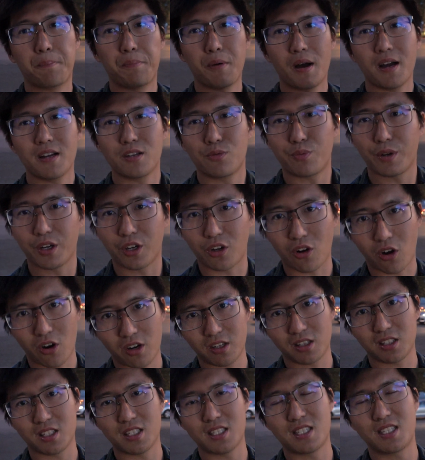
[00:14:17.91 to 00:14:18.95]
But
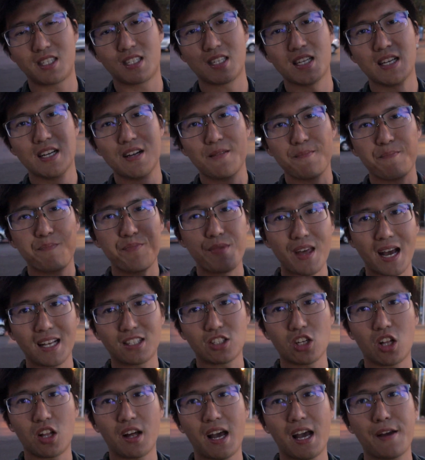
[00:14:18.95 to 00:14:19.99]
regardless,
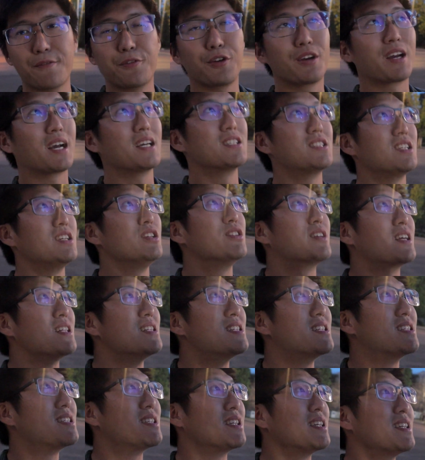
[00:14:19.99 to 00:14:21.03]
that's all I have for you guys here. You can
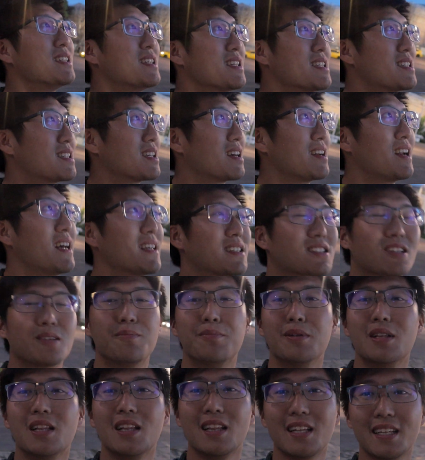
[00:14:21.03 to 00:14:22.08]
see the sun has
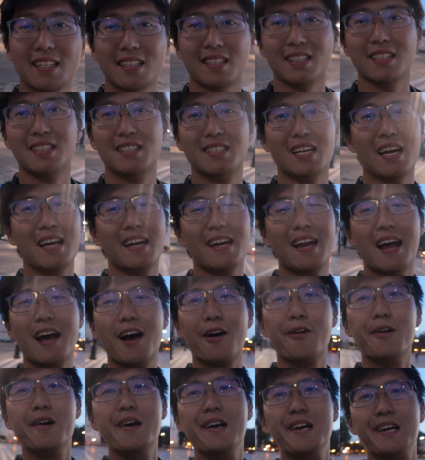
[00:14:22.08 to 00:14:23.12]
completely set
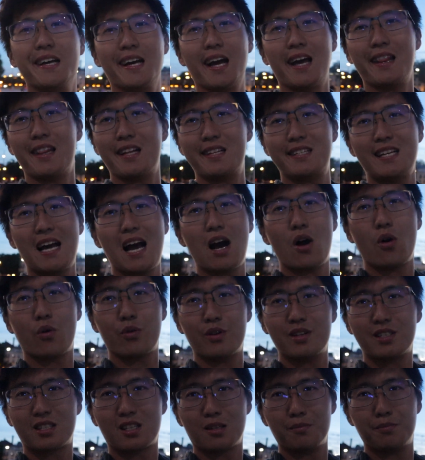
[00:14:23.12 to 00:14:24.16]
now, and the
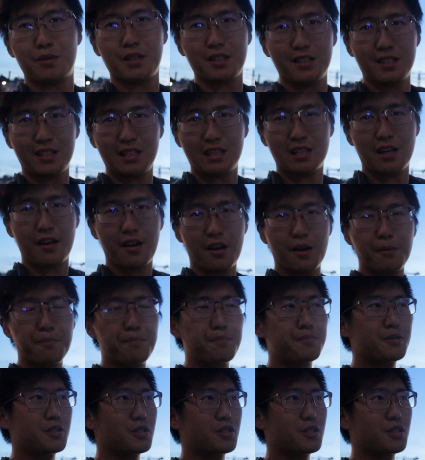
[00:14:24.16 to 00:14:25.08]
tower is completely lit up.